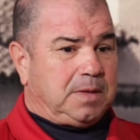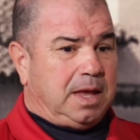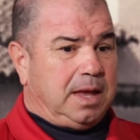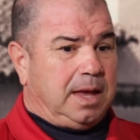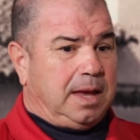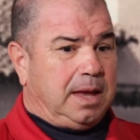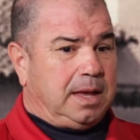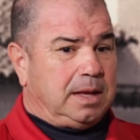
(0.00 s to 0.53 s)

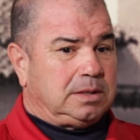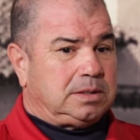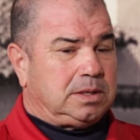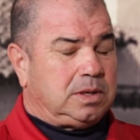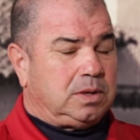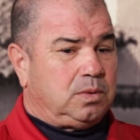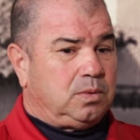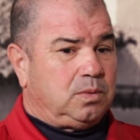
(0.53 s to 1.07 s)
And
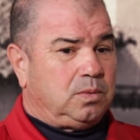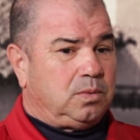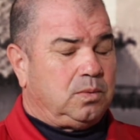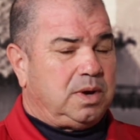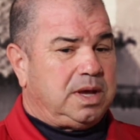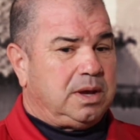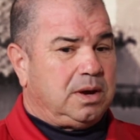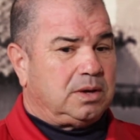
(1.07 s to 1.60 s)

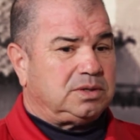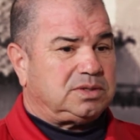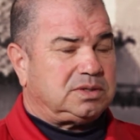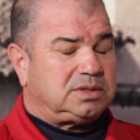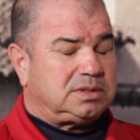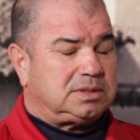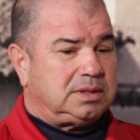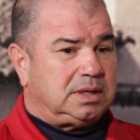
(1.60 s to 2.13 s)

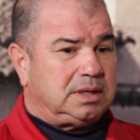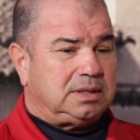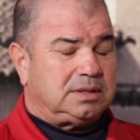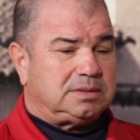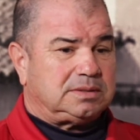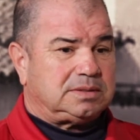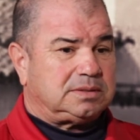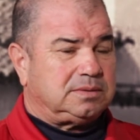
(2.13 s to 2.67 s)
it
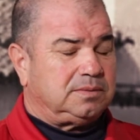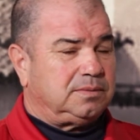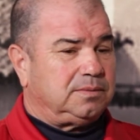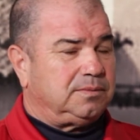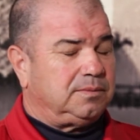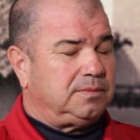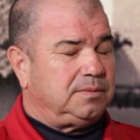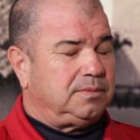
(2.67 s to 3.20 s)
is
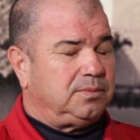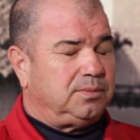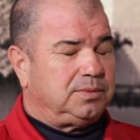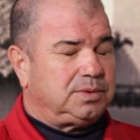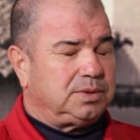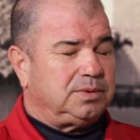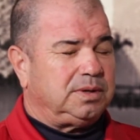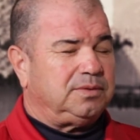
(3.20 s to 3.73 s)

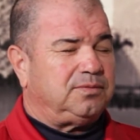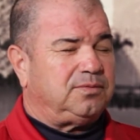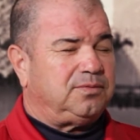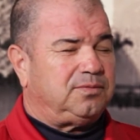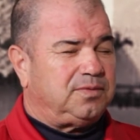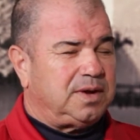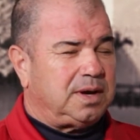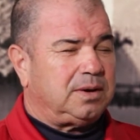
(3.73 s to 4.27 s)
doing
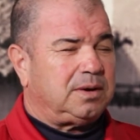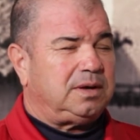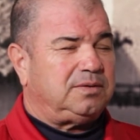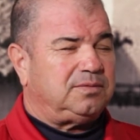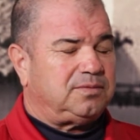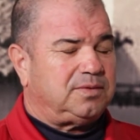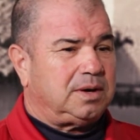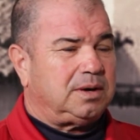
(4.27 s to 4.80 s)

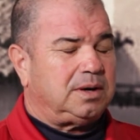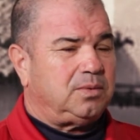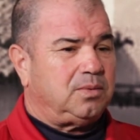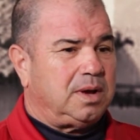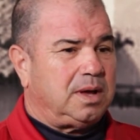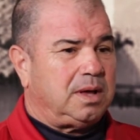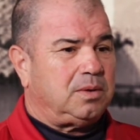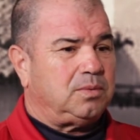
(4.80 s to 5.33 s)
very, very
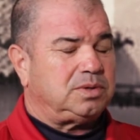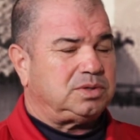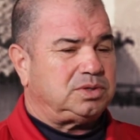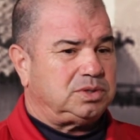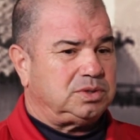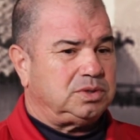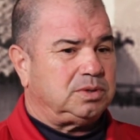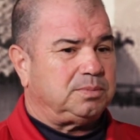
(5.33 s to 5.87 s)
well with
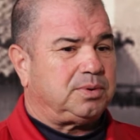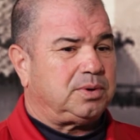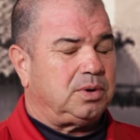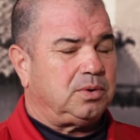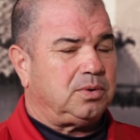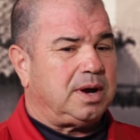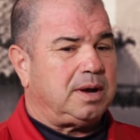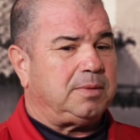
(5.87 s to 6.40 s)
junior
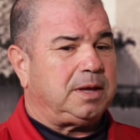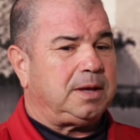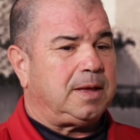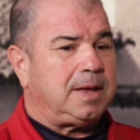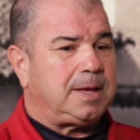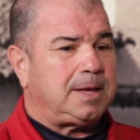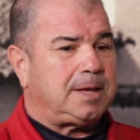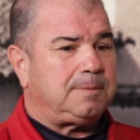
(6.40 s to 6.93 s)
programming.
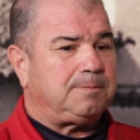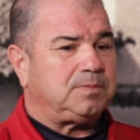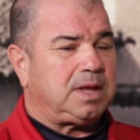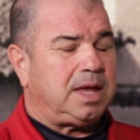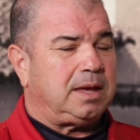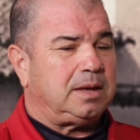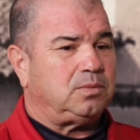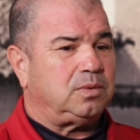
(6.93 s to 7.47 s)

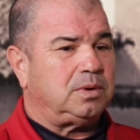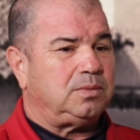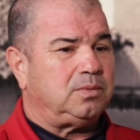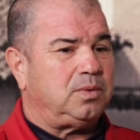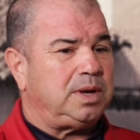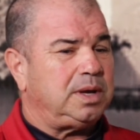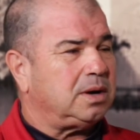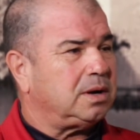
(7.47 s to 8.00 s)
And
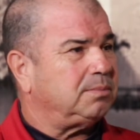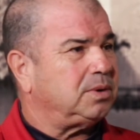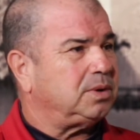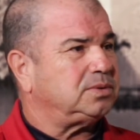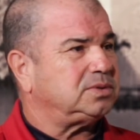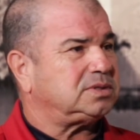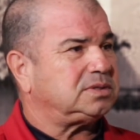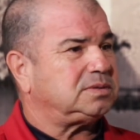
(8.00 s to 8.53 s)
what we are
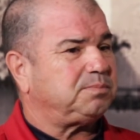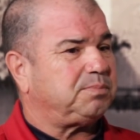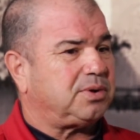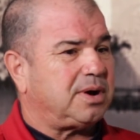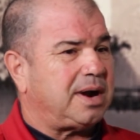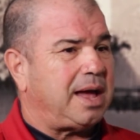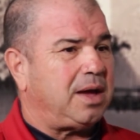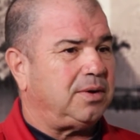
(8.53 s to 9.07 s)
most
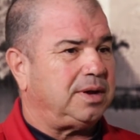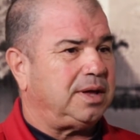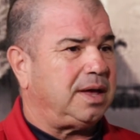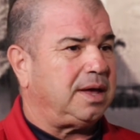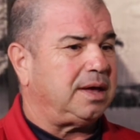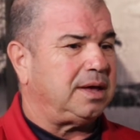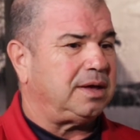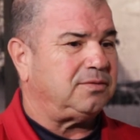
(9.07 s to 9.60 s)
proud
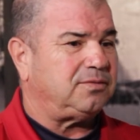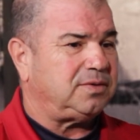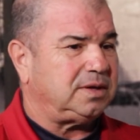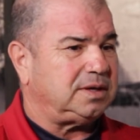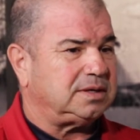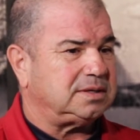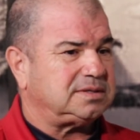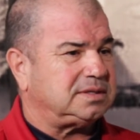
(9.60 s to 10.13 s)
of
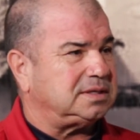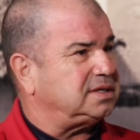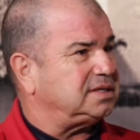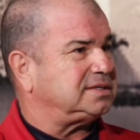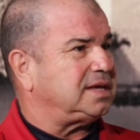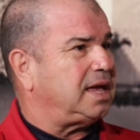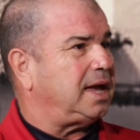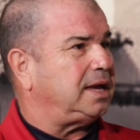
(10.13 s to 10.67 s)
is the
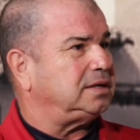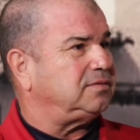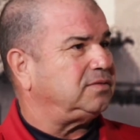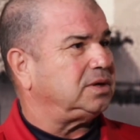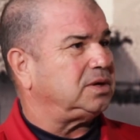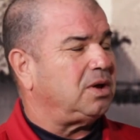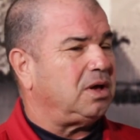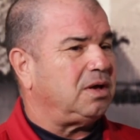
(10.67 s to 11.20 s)
design of
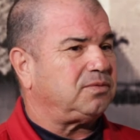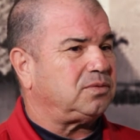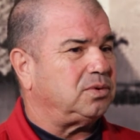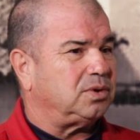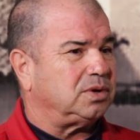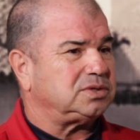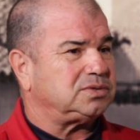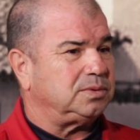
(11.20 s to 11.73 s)
the golf
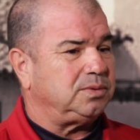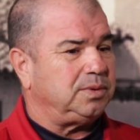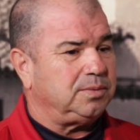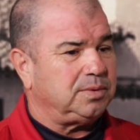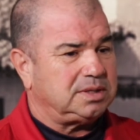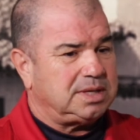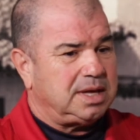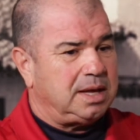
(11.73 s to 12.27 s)
course. When we
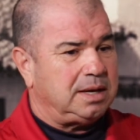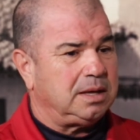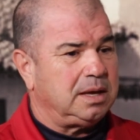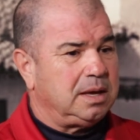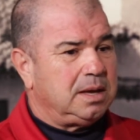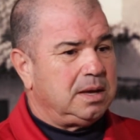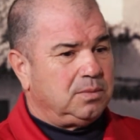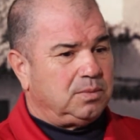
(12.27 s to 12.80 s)
were done
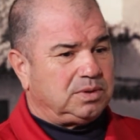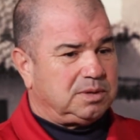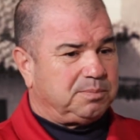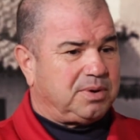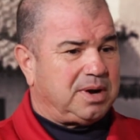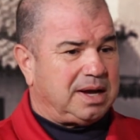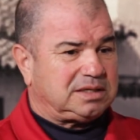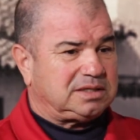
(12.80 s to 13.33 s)
with the
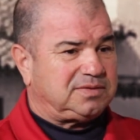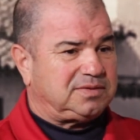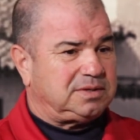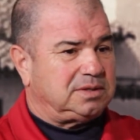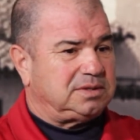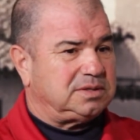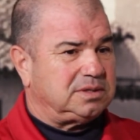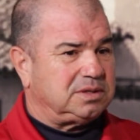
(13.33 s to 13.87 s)
practice
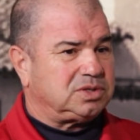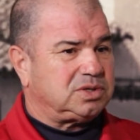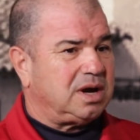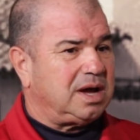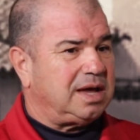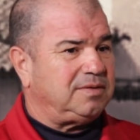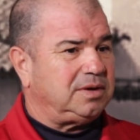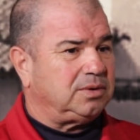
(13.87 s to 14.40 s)
facilities and the
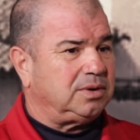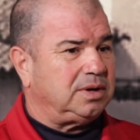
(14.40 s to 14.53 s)
driving